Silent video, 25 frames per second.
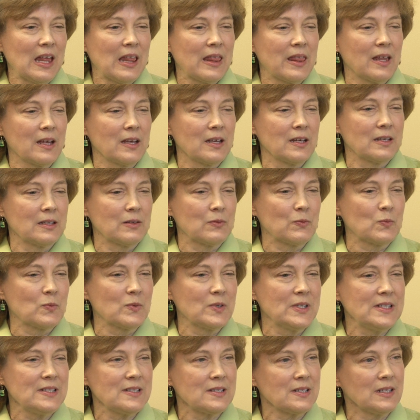The
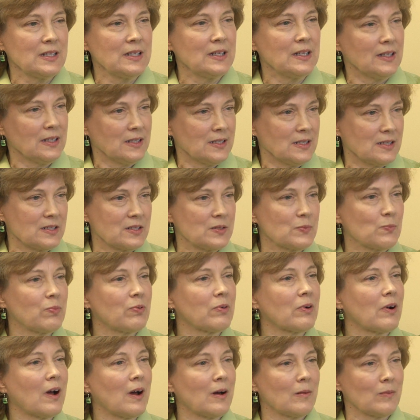reason is
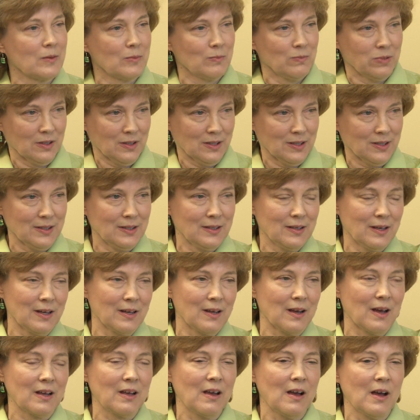probably
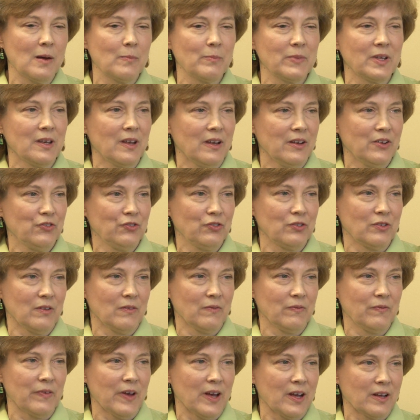a, a combination
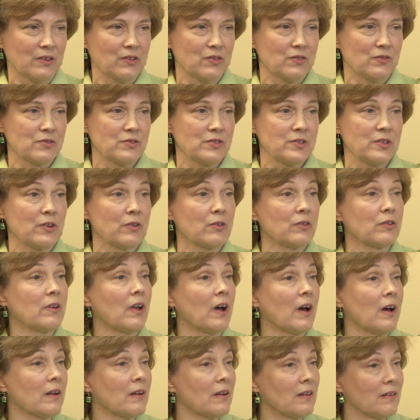of factors. There are
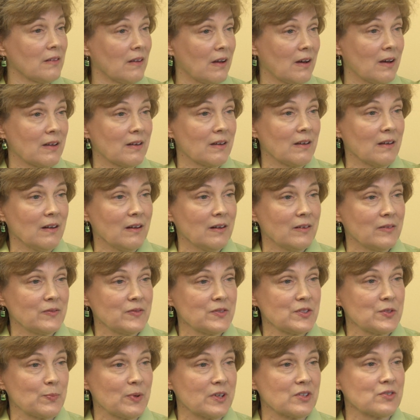not a lot
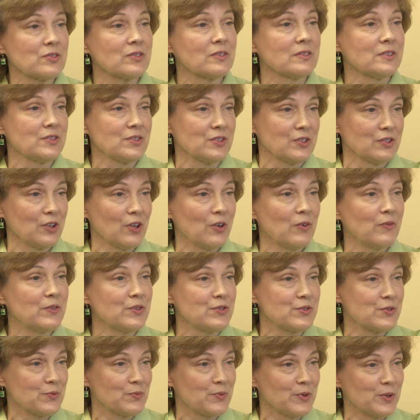of specialists in low
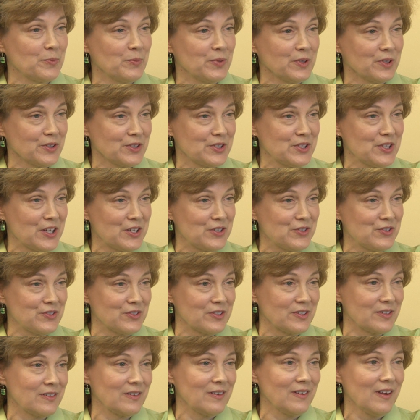vision
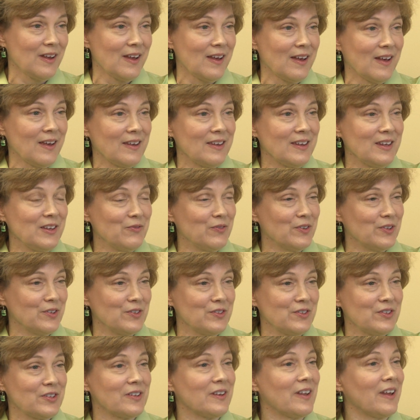rehabilitation
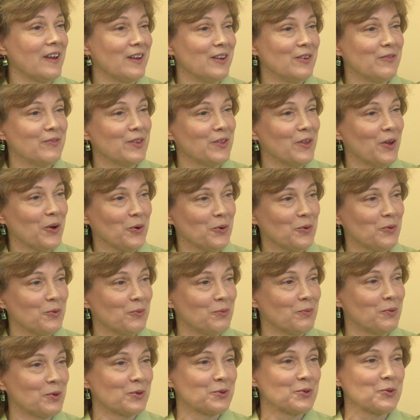even today, even though
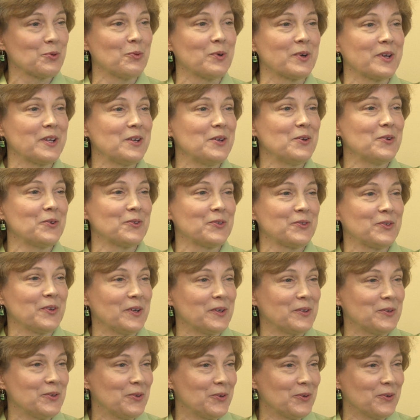we're 20 years
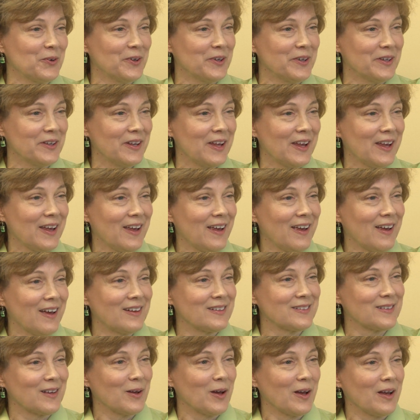into it.
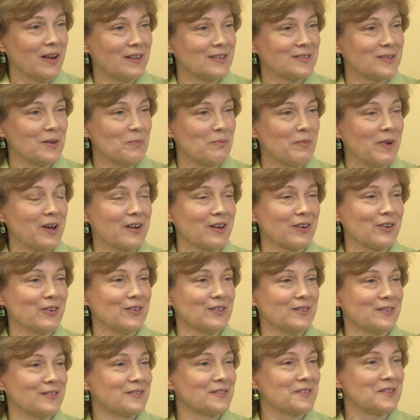As a, as a
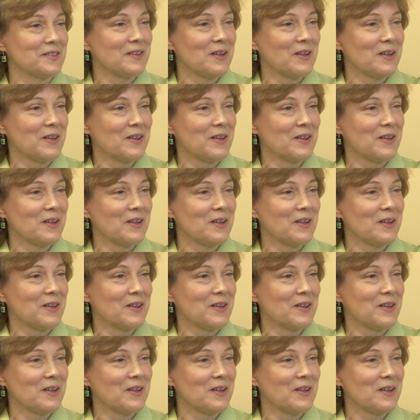medical